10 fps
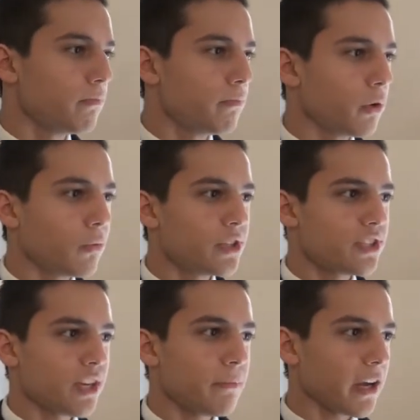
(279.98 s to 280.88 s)
but
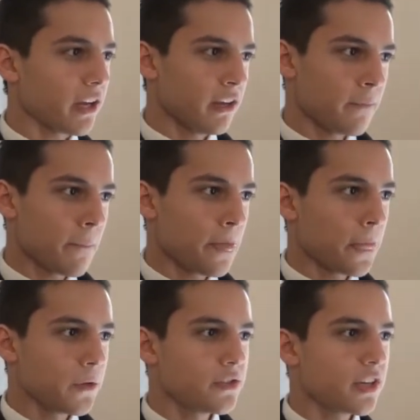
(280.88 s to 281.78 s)
wish and beg.
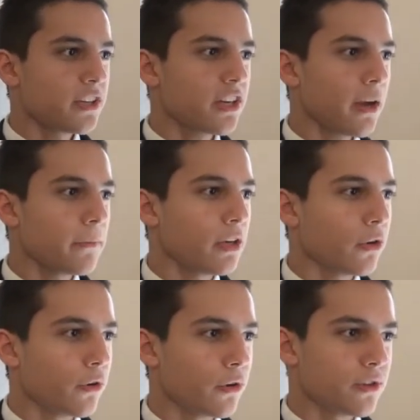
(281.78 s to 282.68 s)
Your sudden coming,
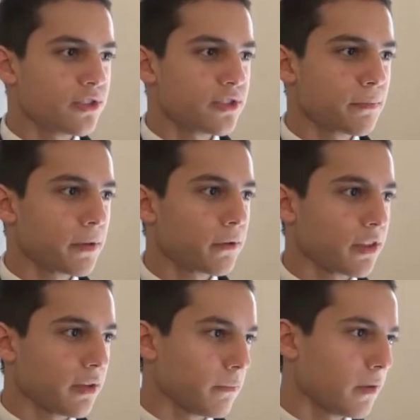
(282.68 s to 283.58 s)
or to play with
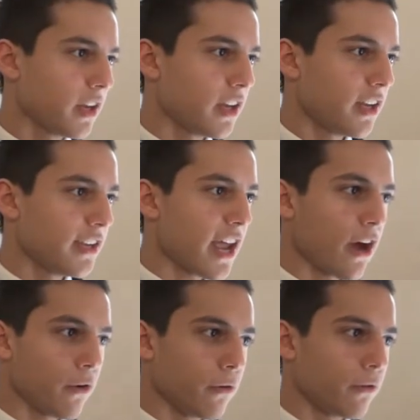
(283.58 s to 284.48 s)
him,
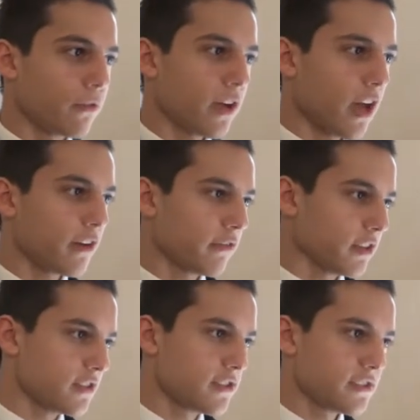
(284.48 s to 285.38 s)
now, out of this.